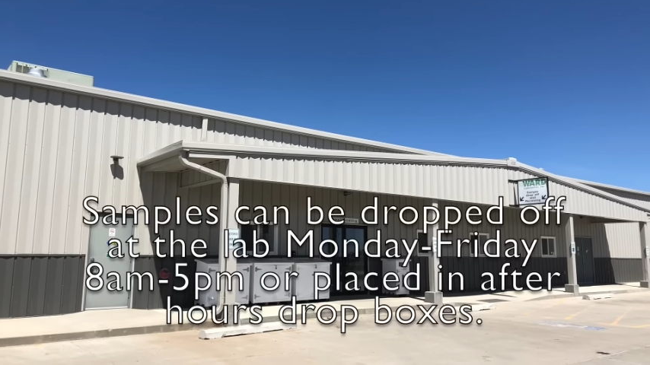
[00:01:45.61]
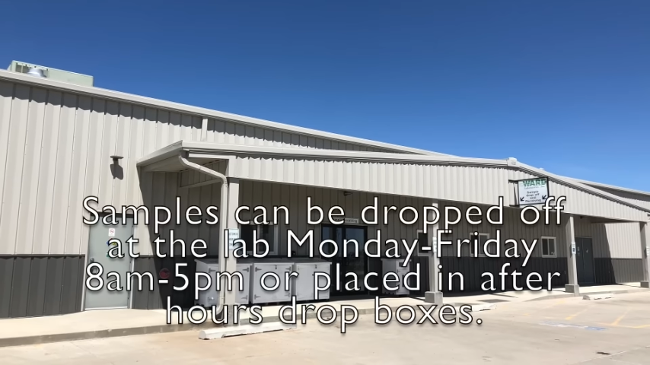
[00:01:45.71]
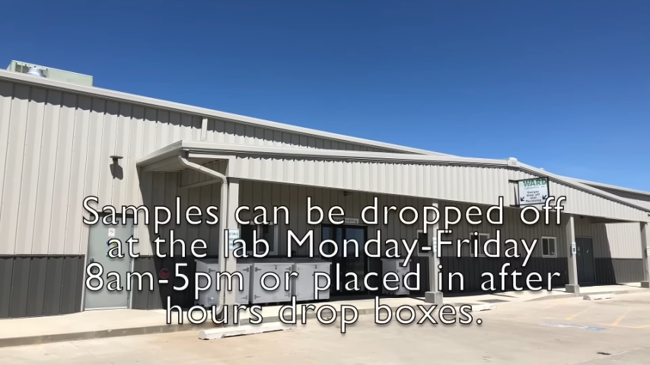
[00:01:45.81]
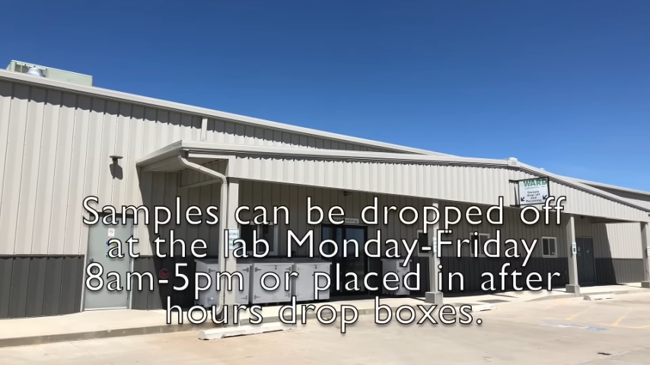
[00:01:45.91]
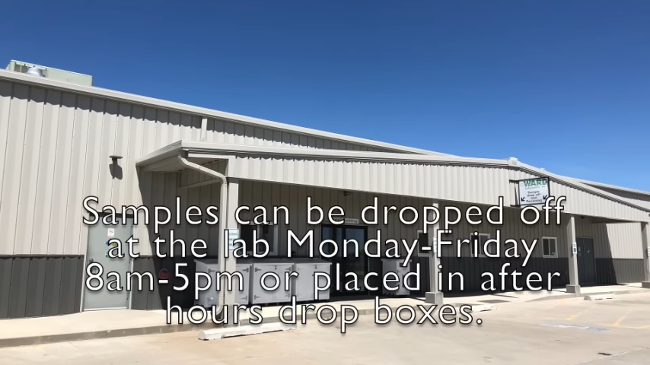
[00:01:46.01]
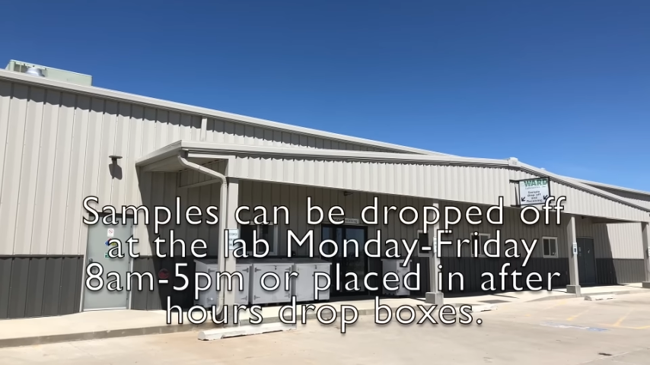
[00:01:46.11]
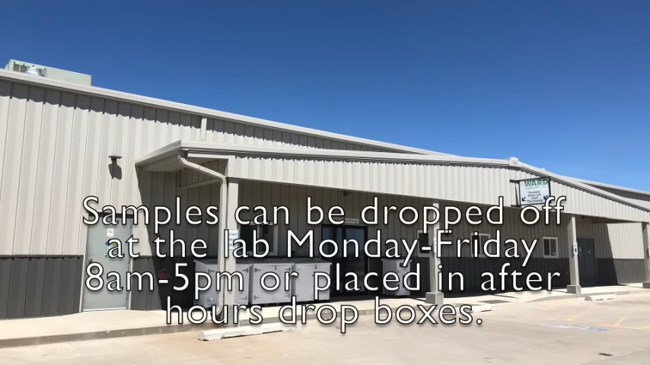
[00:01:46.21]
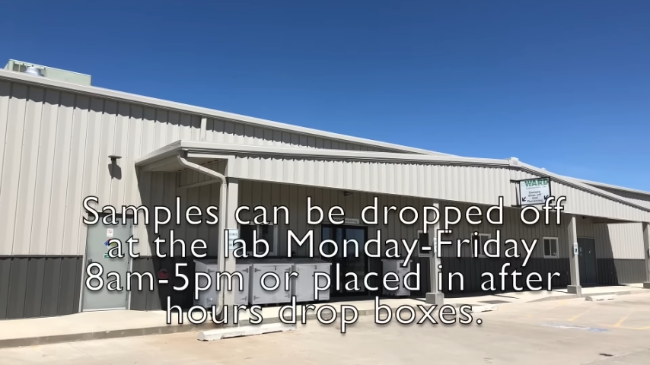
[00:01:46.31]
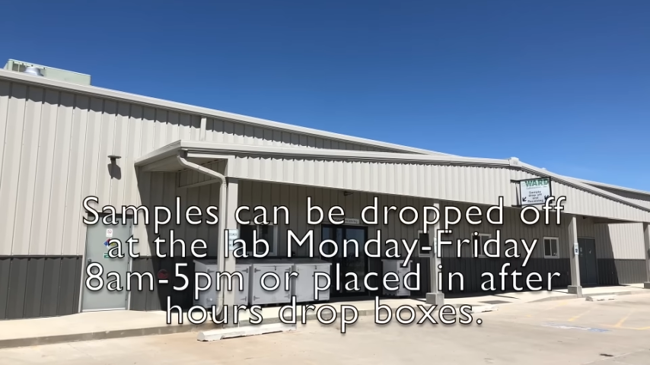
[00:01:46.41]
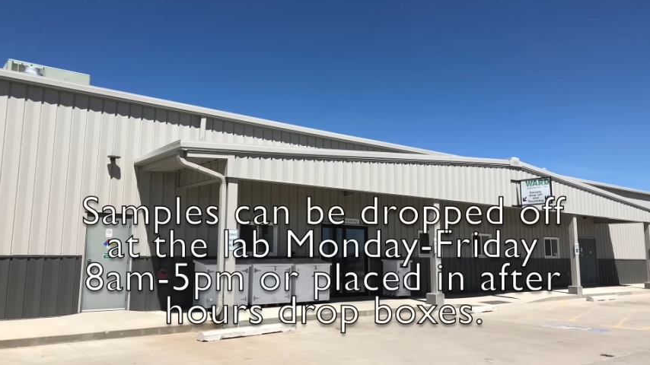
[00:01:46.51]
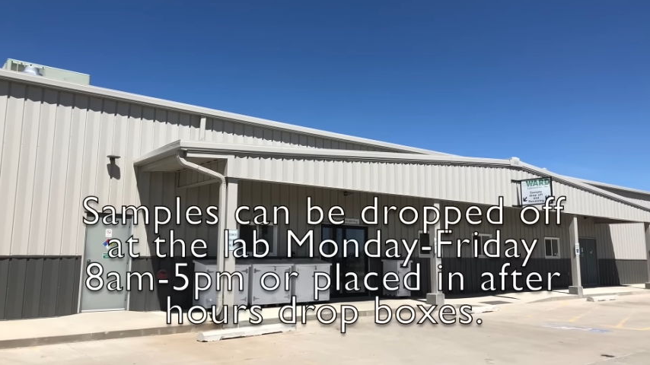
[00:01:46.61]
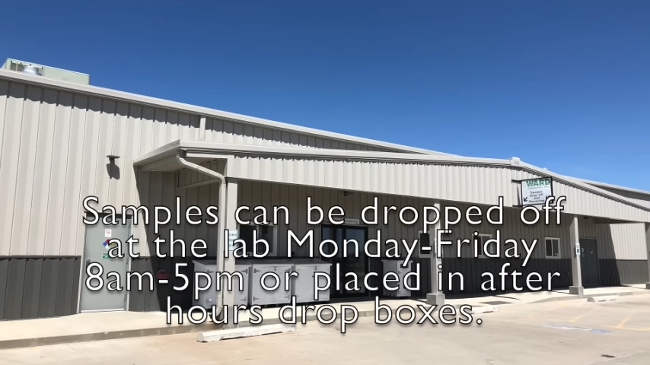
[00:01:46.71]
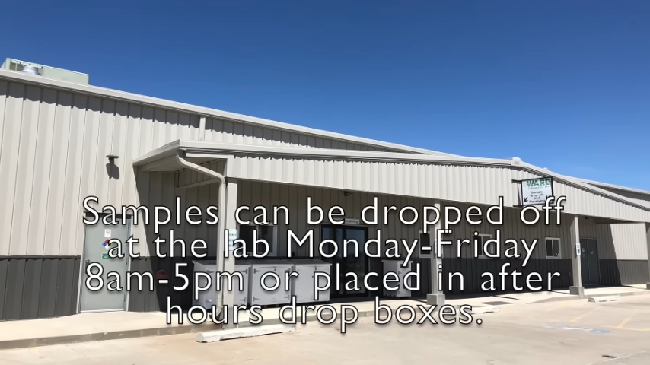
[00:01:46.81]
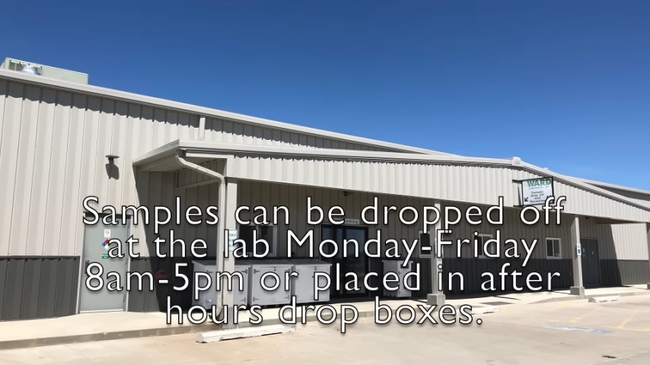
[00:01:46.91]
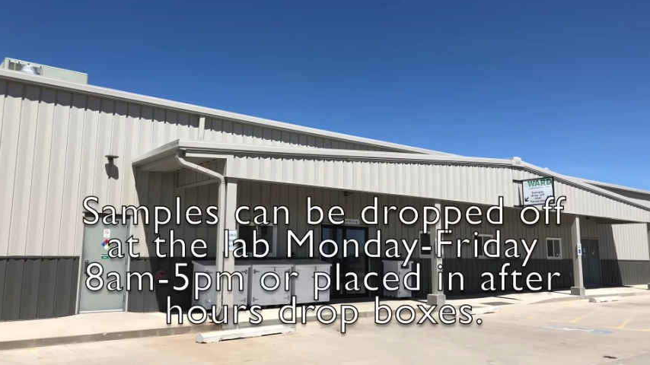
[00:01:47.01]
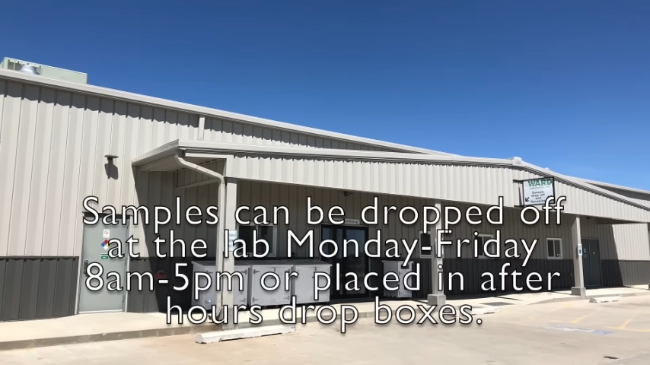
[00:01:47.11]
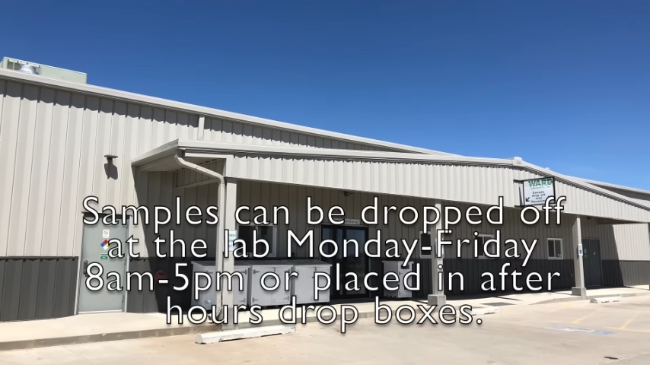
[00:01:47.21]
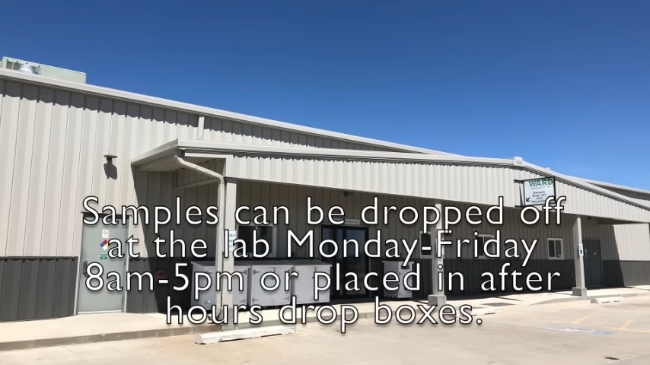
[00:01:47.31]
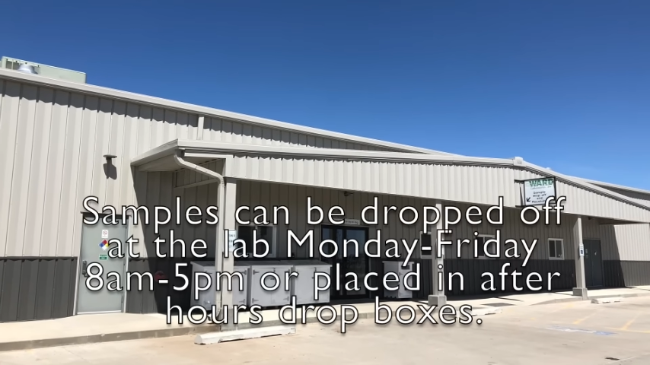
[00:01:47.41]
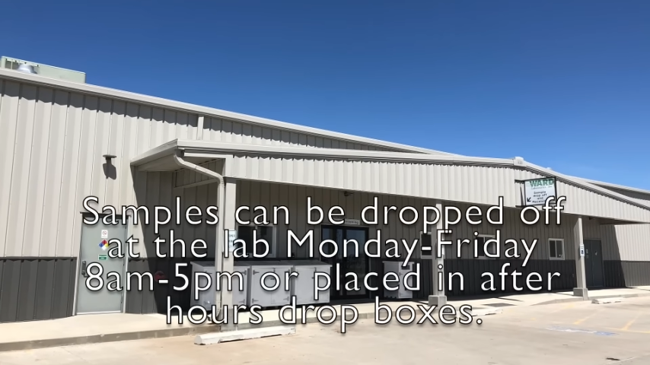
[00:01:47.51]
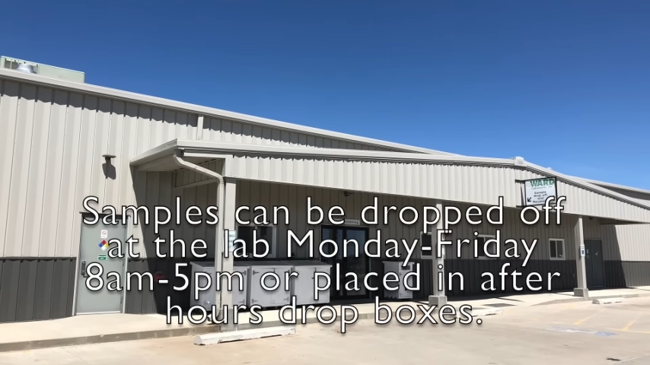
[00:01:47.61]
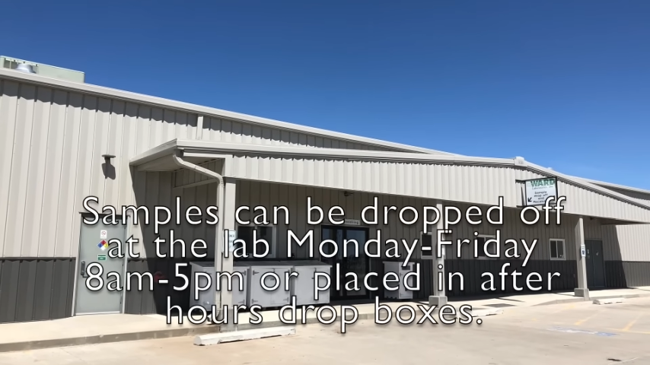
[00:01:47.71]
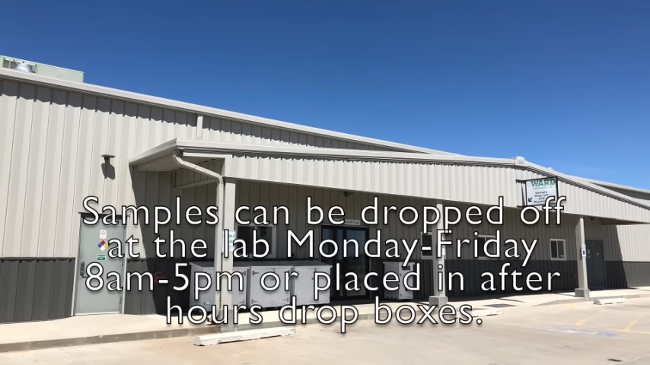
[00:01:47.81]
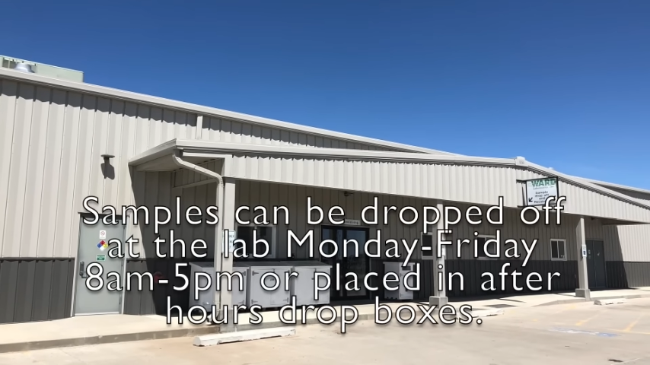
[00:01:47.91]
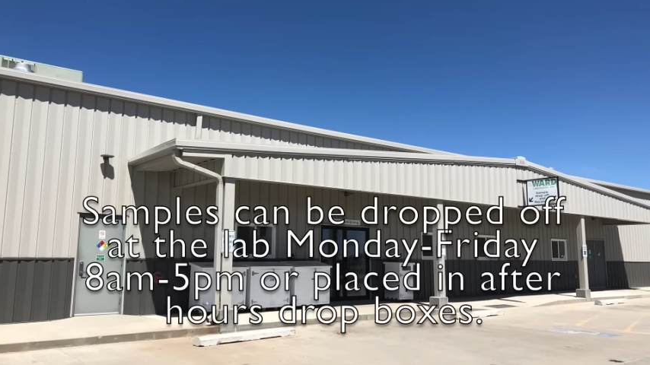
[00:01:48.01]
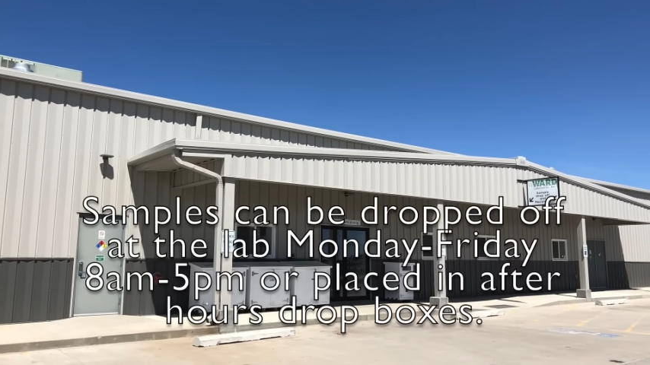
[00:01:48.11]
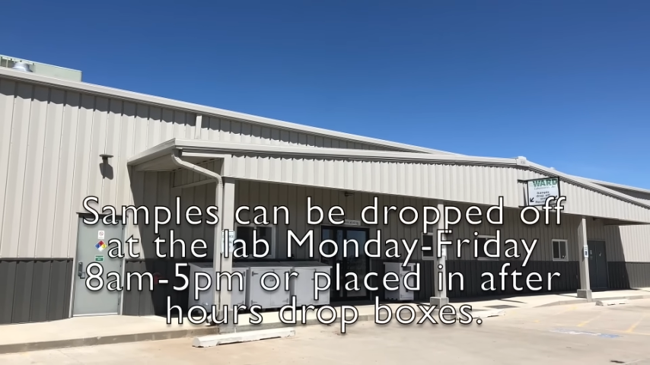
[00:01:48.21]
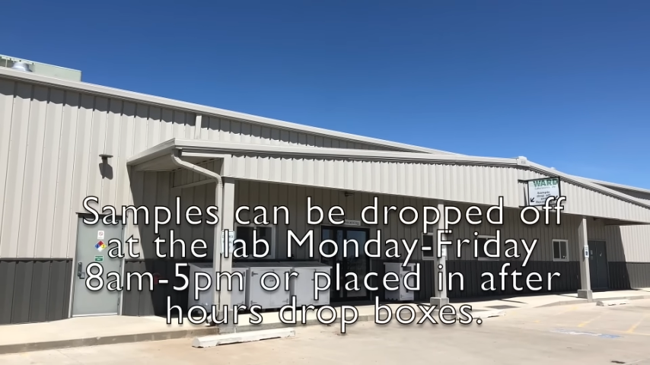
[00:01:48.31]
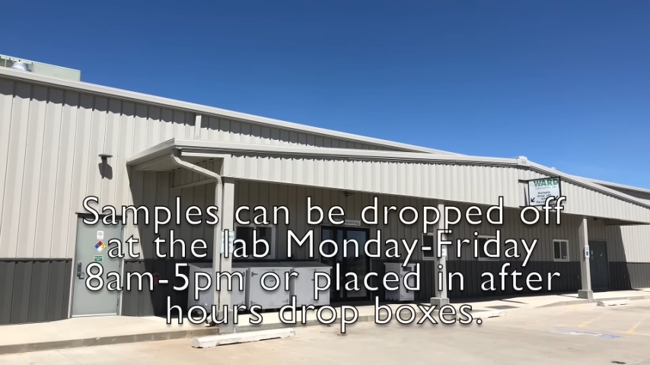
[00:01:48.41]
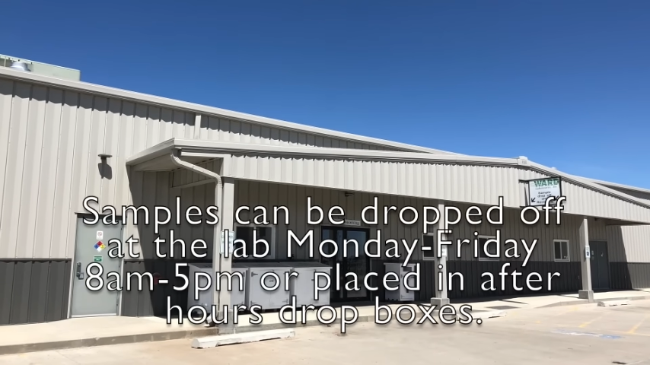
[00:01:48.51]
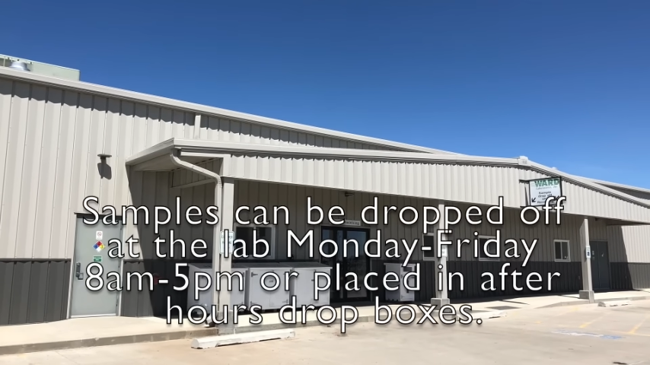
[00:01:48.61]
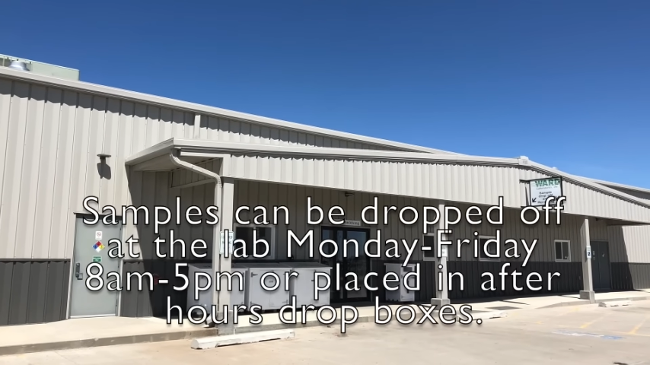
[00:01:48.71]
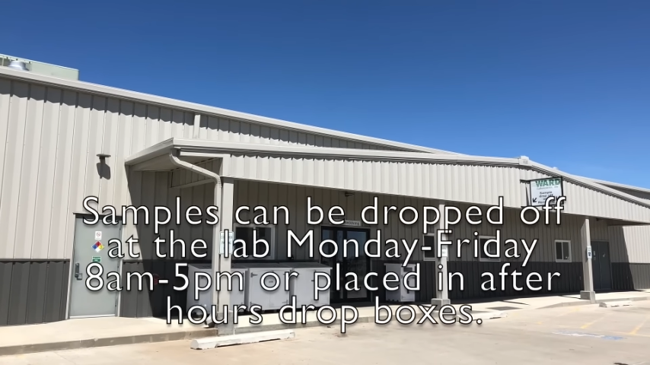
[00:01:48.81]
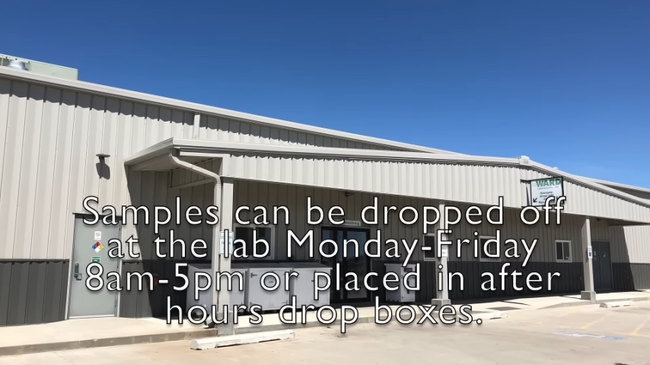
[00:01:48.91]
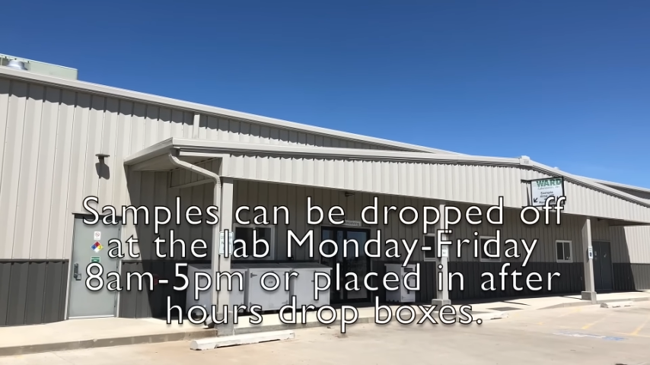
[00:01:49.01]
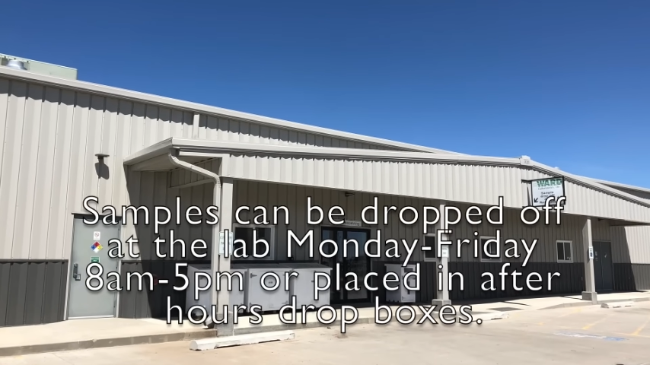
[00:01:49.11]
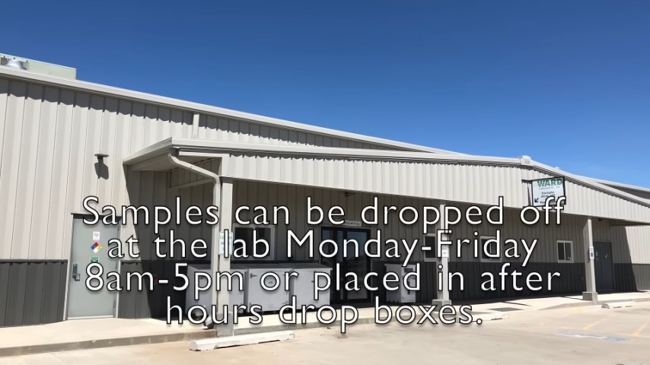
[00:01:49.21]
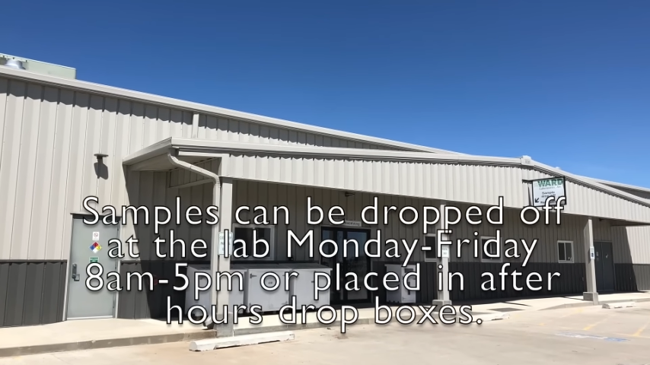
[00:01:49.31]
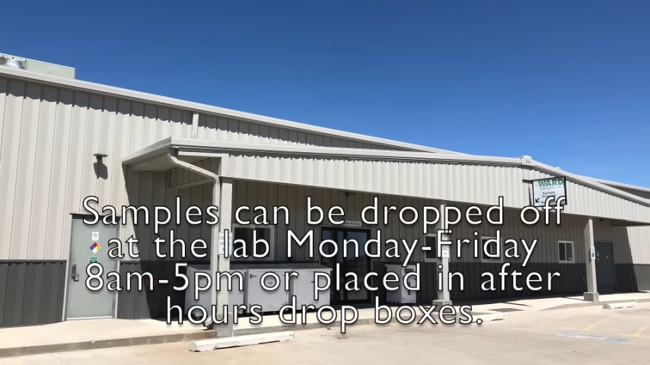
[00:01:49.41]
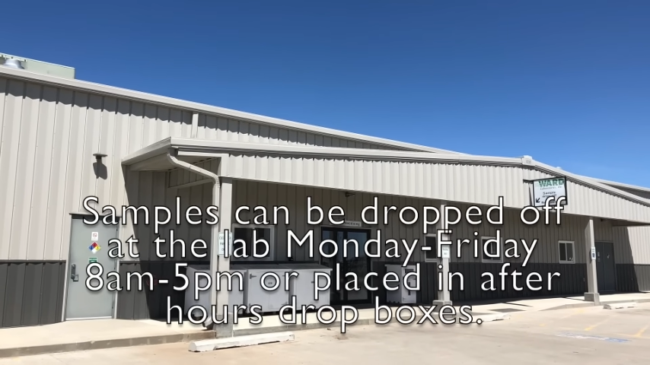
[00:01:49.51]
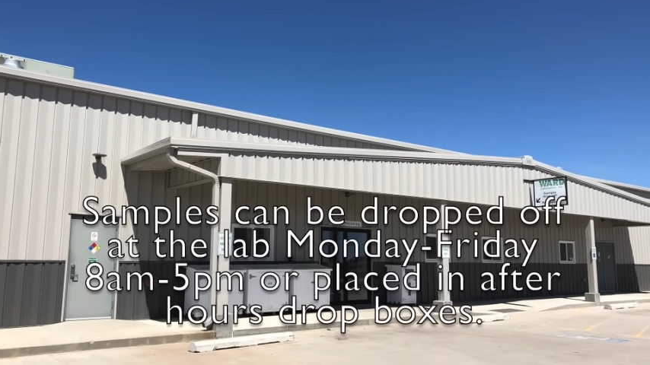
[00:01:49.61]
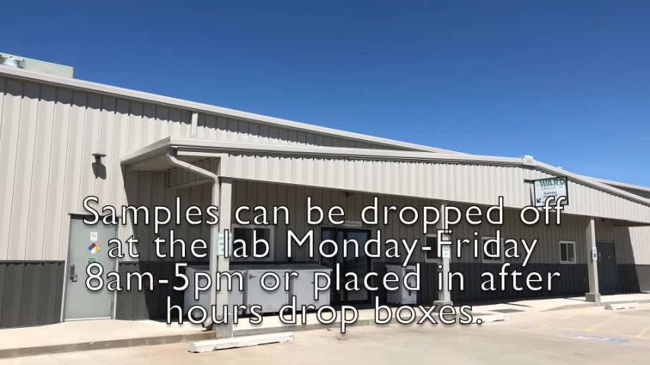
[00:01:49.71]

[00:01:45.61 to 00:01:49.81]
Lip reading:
(no speaker visible)